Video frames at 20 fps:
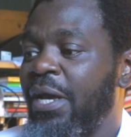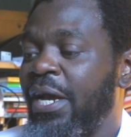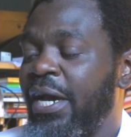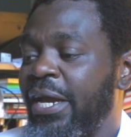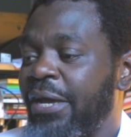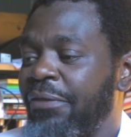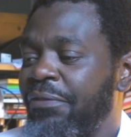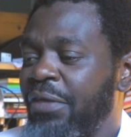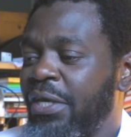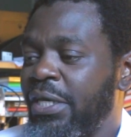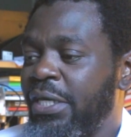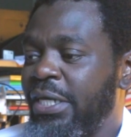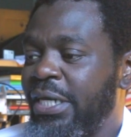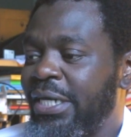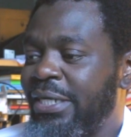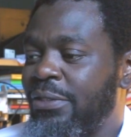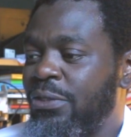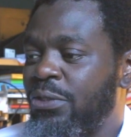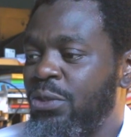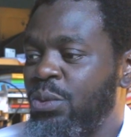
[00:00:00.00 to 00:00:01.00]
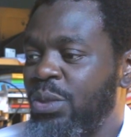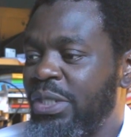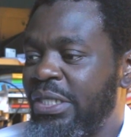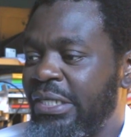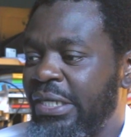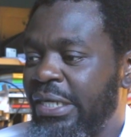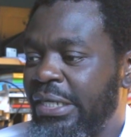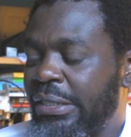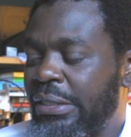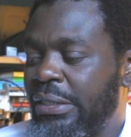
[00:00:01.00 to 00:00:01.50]
And I think he had
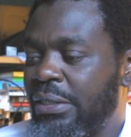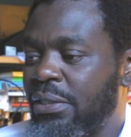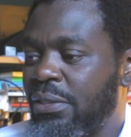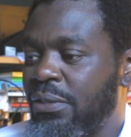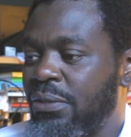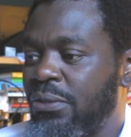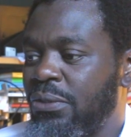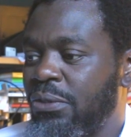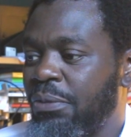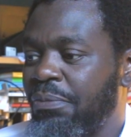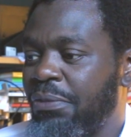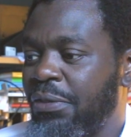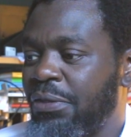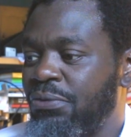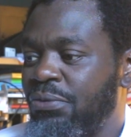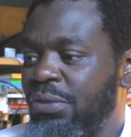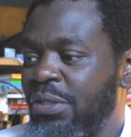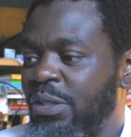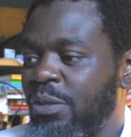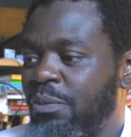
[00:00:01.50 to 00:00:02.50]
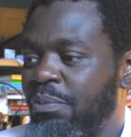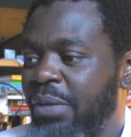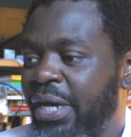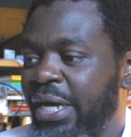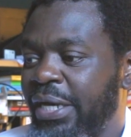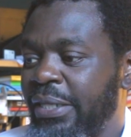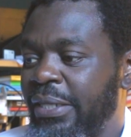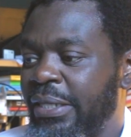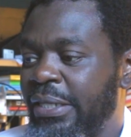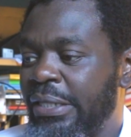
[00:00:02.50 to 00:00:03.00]
tweeted something written
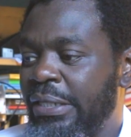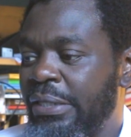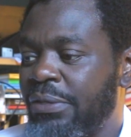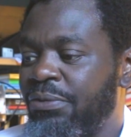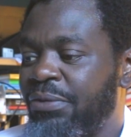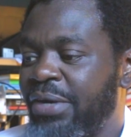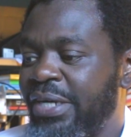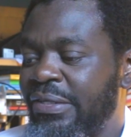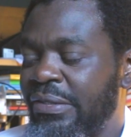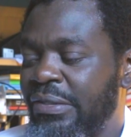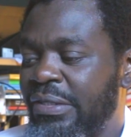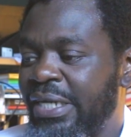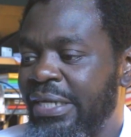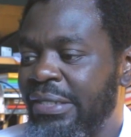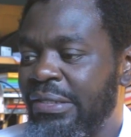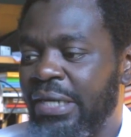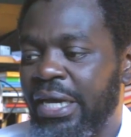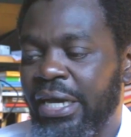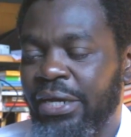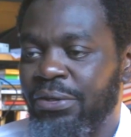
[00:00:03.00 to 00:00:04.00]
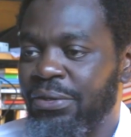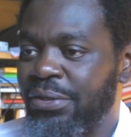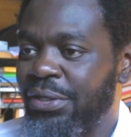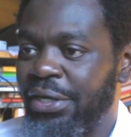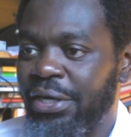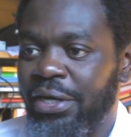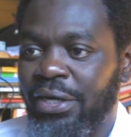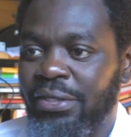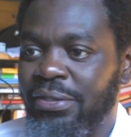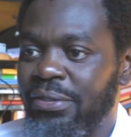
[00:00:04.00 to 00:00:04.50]
by the resident
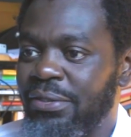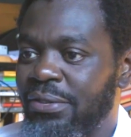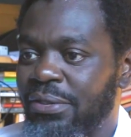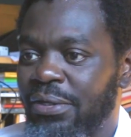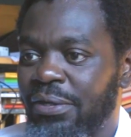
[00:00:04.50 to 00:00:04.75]
agony aunt